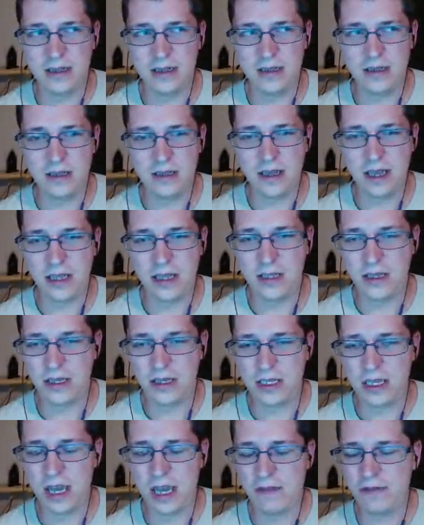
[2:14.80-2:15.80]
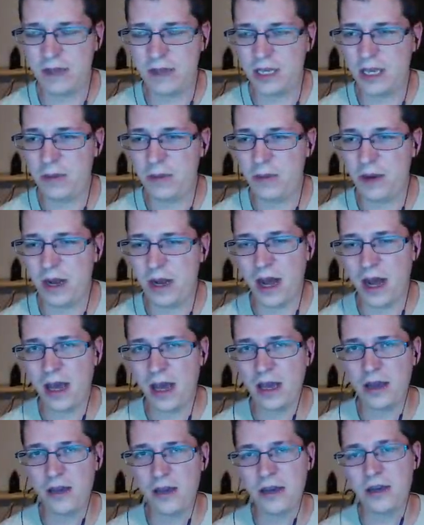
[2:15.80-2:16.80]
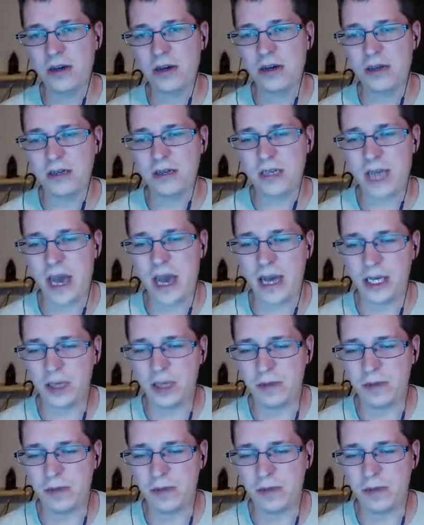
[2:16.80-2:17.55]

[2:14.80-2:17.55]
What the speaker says: And you just have to keep an eye on your dash